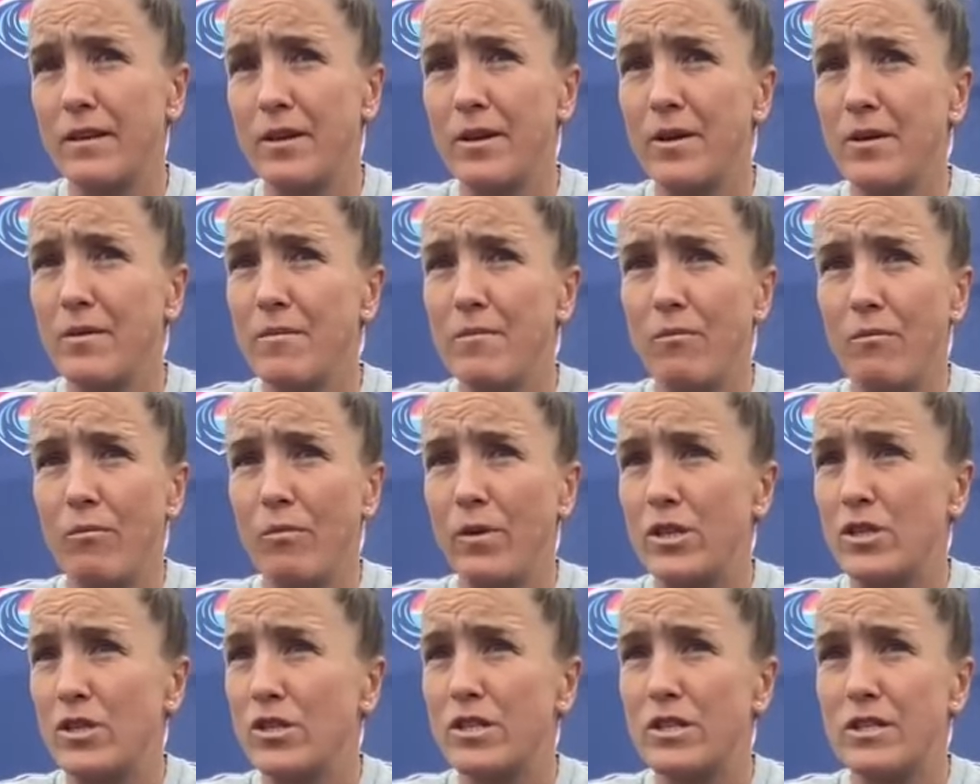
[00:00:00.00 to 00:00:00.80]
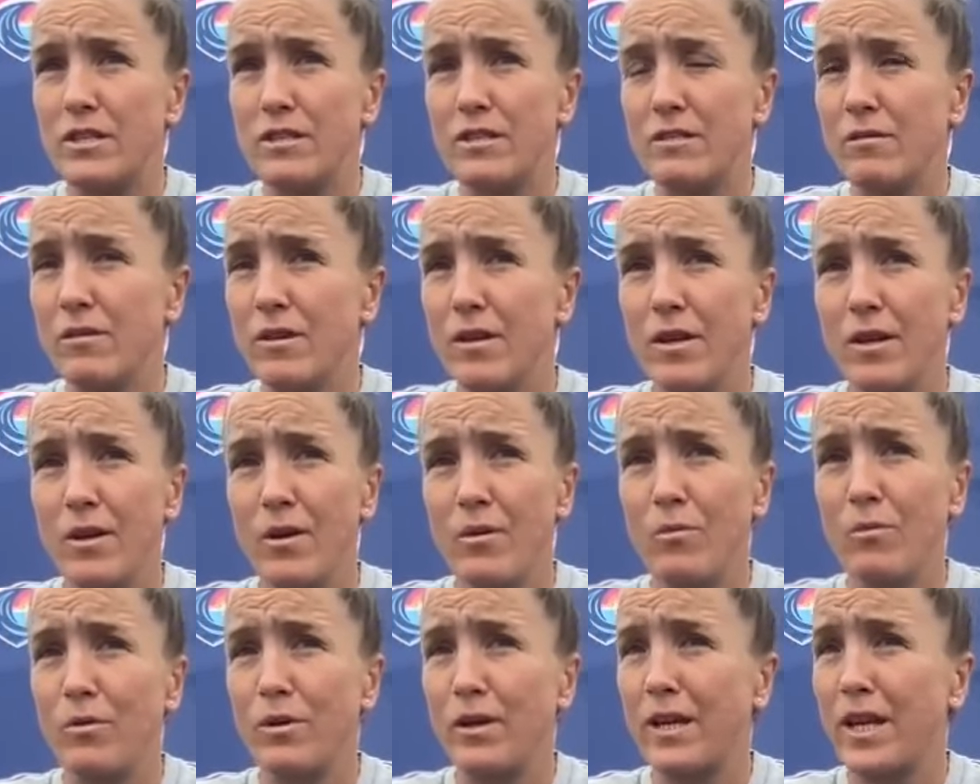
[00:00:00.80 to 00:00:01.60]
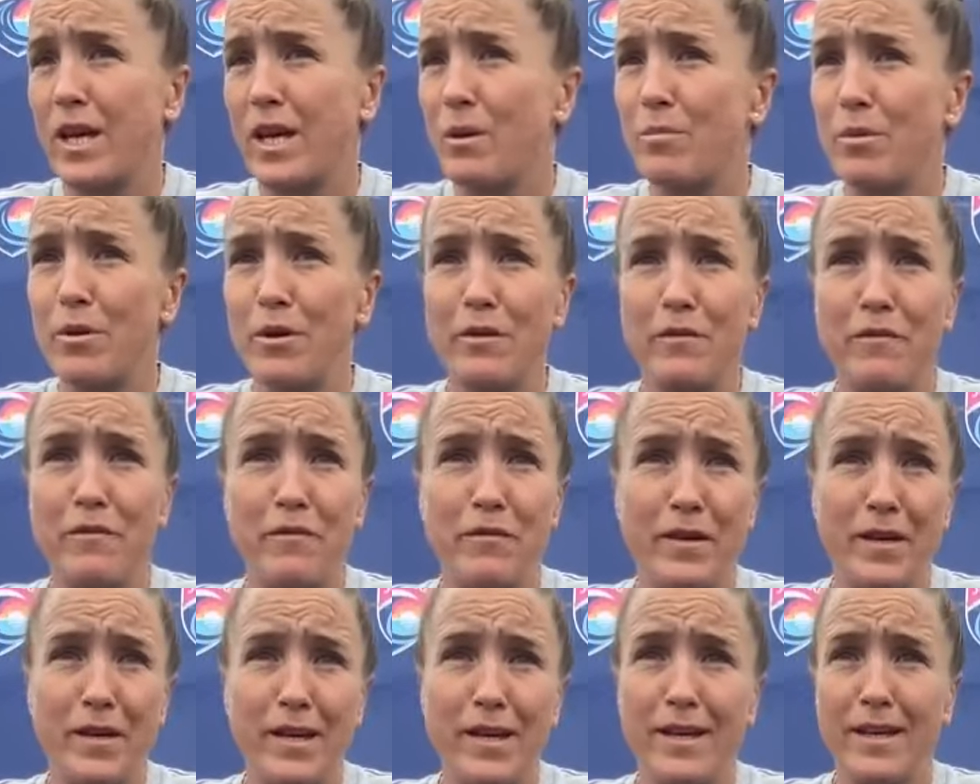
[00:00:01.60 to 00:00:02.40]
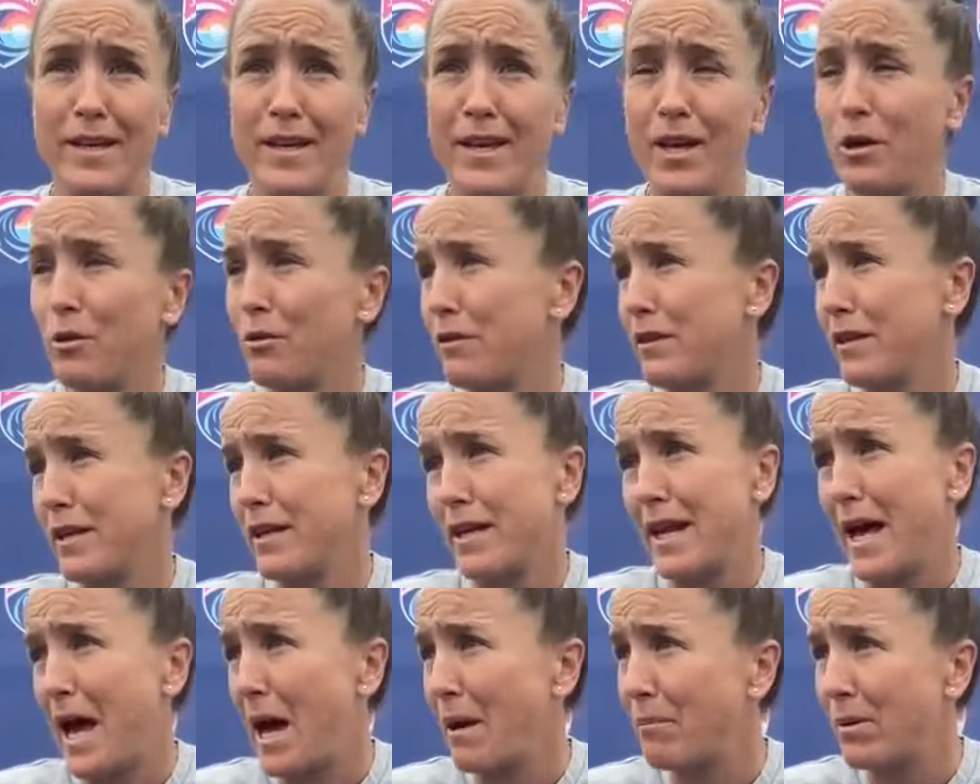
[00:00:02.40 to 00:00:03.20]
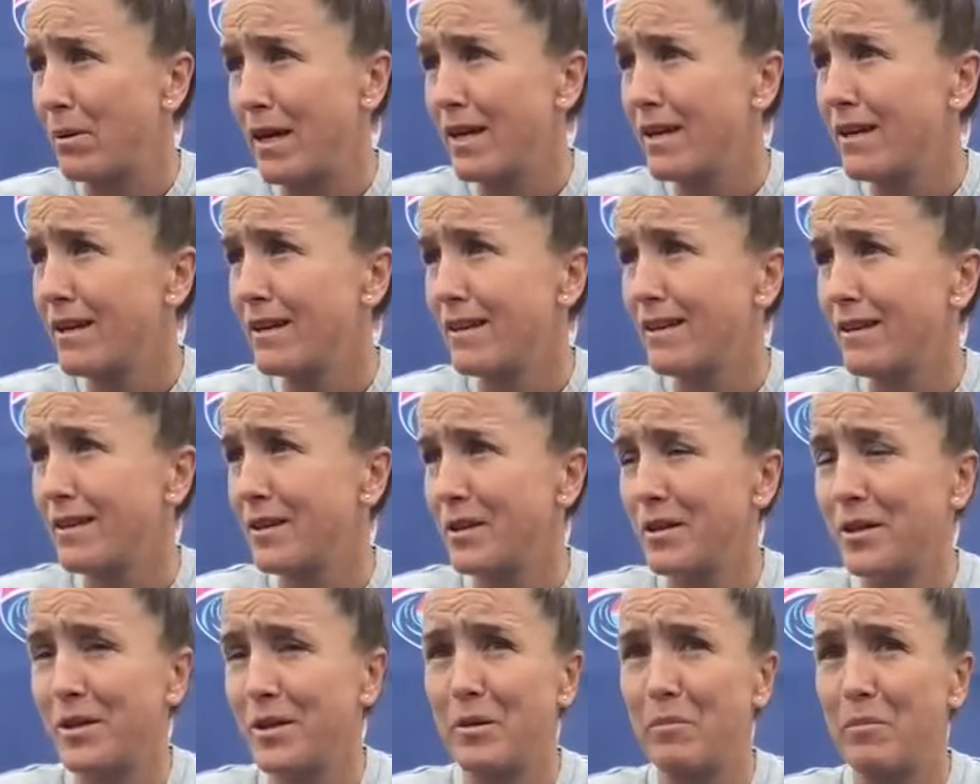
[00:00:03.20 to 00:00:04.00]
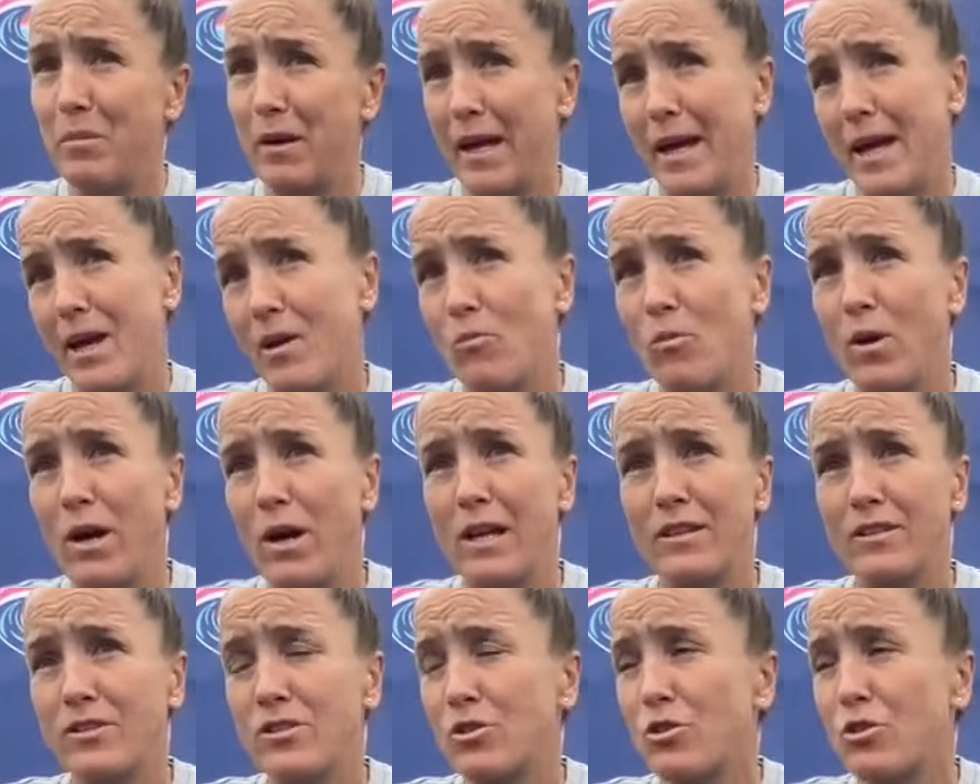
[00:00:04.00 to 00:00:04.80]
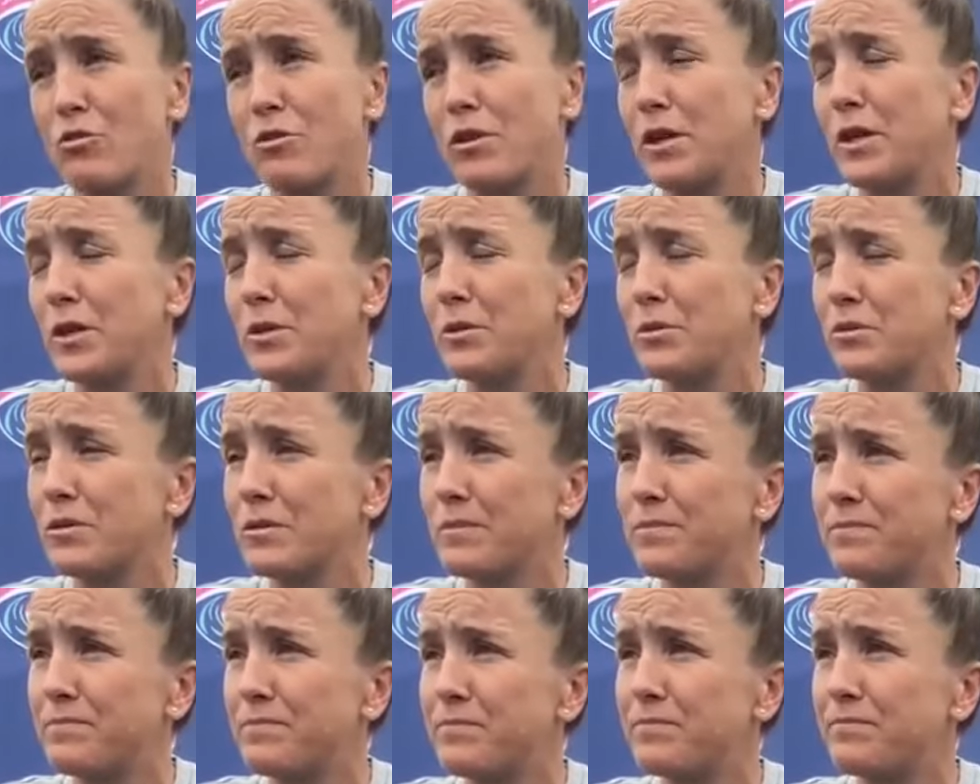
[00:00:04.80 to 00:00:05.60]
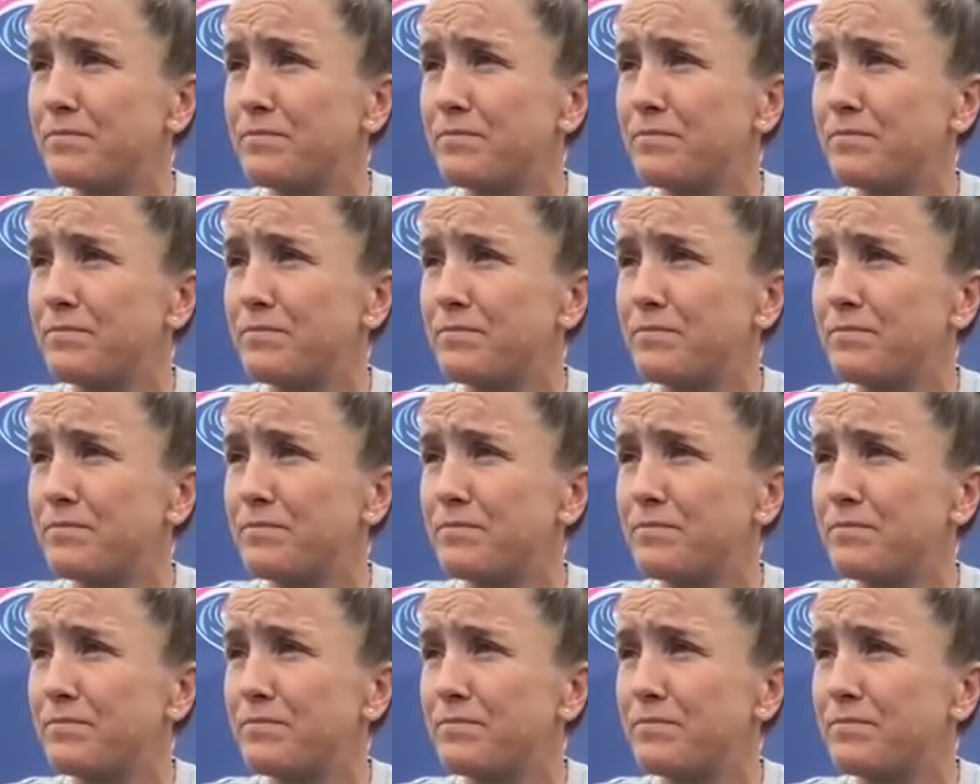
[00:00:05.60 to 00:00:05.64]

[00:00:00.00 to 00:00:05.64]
We just want to keep her fit, healthy and happy, playing well and scoring goals.